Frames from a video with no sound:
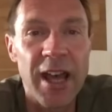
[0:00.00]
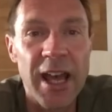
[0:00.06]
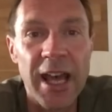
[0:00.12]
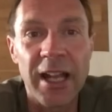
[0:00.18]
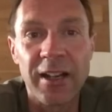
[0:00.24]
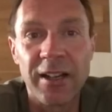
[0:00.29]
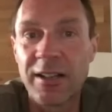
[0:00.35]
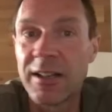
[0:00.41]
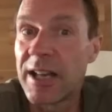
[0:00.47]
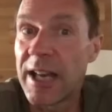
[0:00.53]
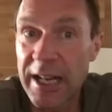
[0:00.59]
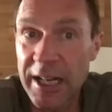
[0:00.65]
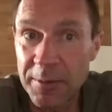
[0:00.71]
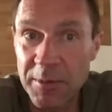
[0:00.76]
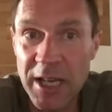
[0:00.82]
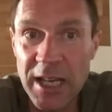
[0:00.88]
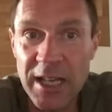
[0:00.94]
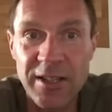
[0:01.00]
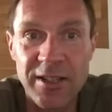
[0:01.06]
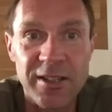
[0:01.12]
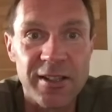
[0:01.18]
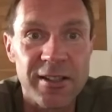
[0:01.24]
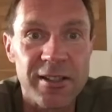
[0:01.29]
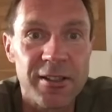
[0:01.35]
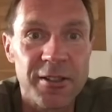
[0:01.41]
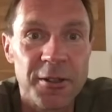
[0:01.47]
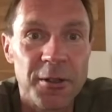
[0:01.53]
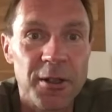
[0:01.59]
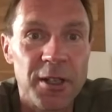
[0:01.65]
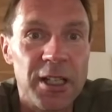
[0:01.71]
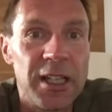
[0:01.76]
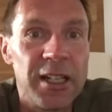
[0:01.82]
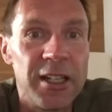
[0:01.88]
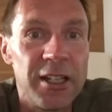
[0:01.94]
and Adam Yates
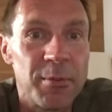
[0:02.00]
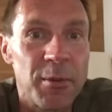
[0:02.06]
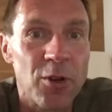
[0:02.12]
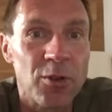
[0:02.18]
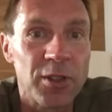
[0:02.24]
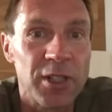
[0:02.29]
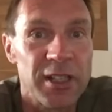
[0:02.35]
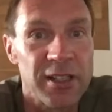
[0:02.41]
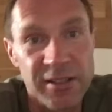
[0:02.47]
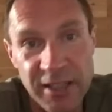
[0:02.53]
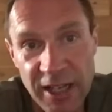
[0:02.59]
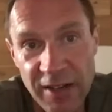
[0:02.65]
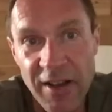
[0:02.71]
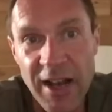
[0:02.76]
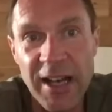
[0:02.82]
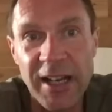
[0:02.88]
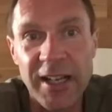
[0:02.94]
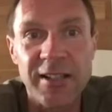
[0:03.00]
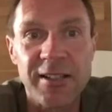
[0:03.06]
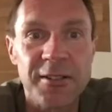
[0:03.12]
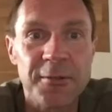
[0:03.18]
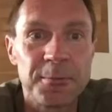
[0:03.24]
in the mountains, Narvaez.